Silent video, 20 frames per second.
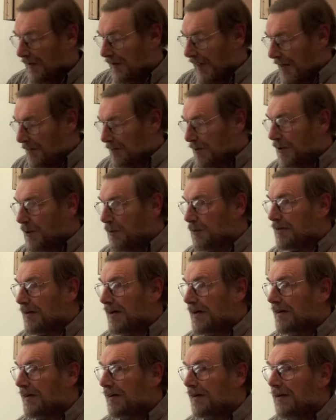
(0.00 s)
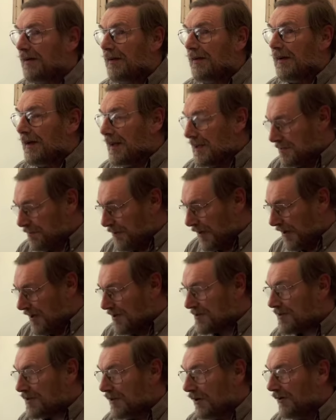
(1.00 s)
That blueprint is
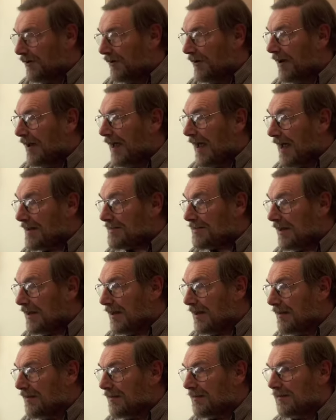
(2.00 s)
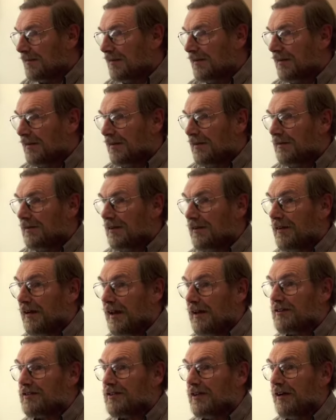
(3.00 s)
passed on as it is to the
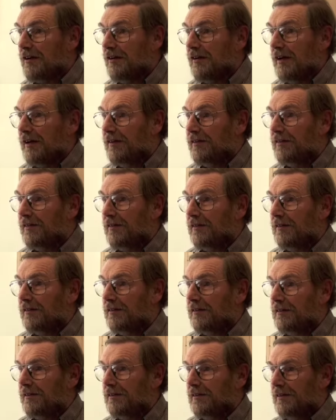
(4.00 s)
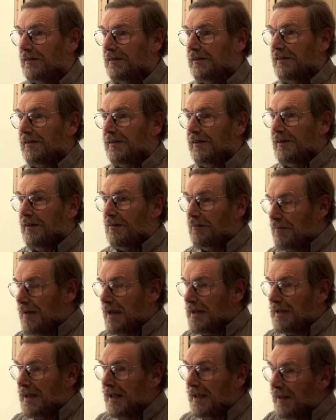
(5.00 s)
next generation,
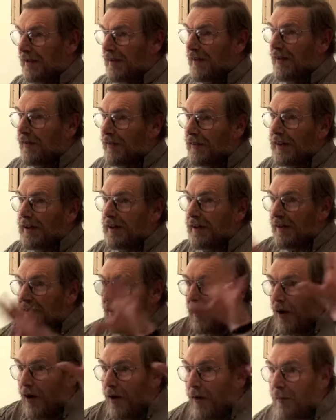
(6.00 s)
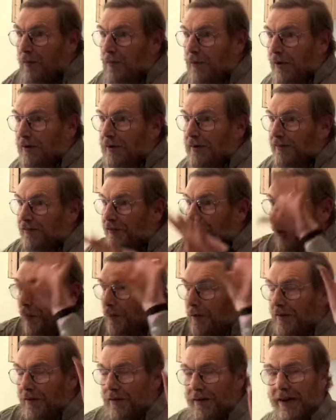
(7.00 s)
making the body
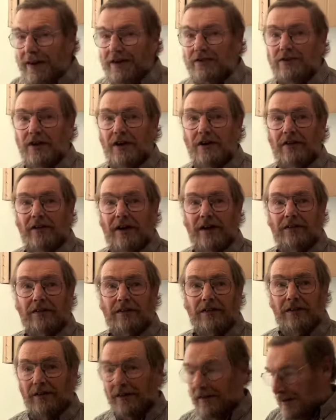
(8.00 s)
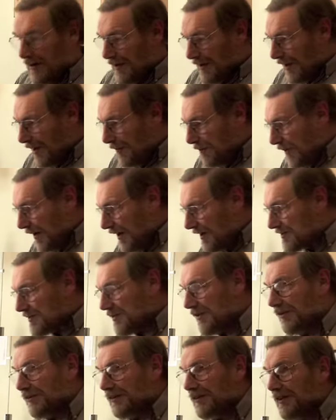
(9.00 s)
form of the next generation and
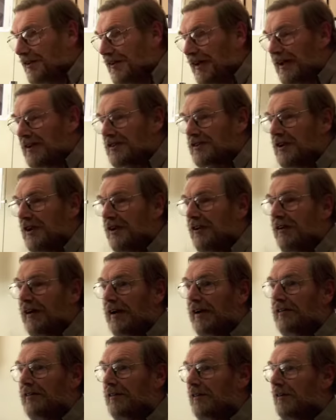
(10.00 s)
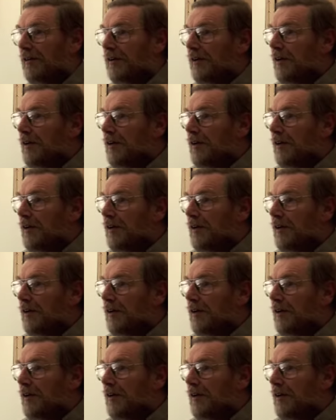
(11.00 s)
passed on to the next generation